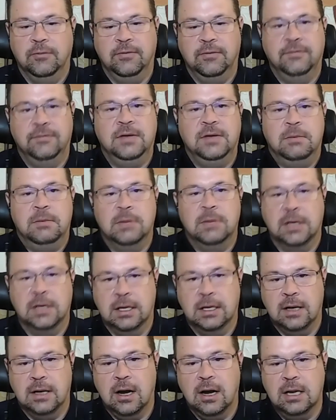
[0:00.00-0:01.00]
15
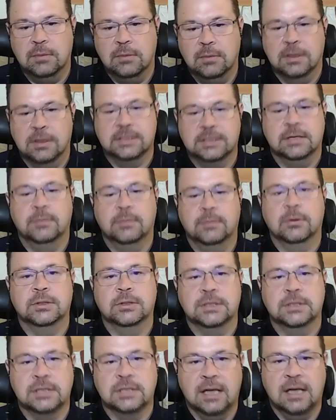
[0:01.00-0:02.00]
million documents in a
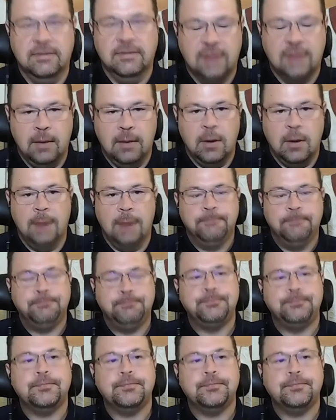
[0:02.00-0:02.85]
person's lifetime, right?